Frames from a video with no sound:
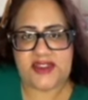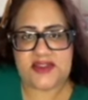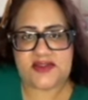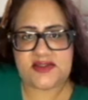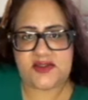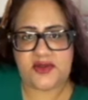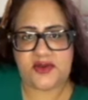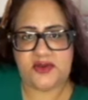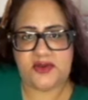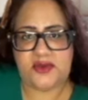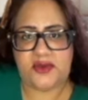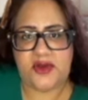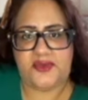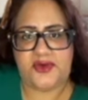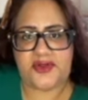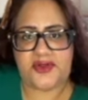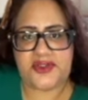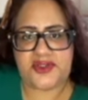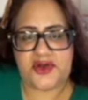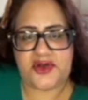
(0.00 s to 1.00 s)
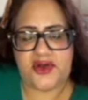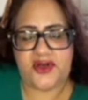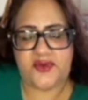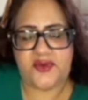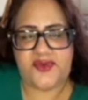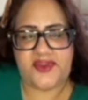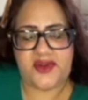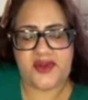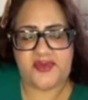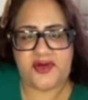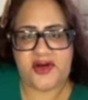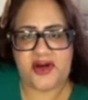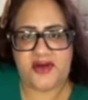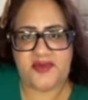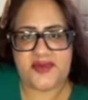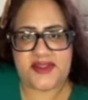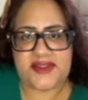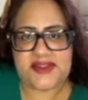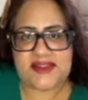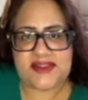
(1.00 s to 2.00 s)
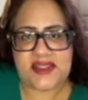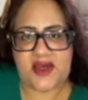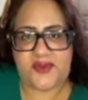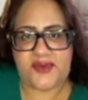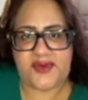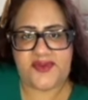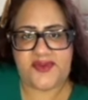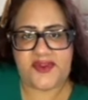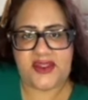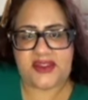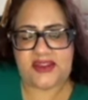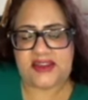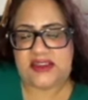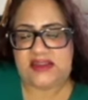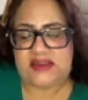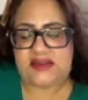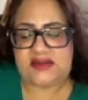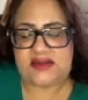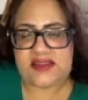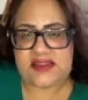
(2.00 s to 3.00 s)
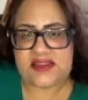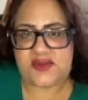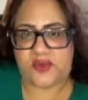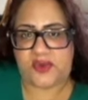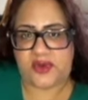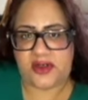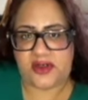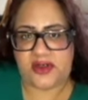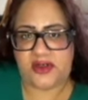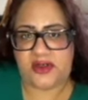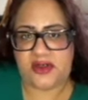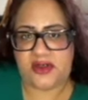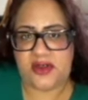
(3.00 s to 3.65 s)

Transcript: So we're starting with the apartments that we think need the least work.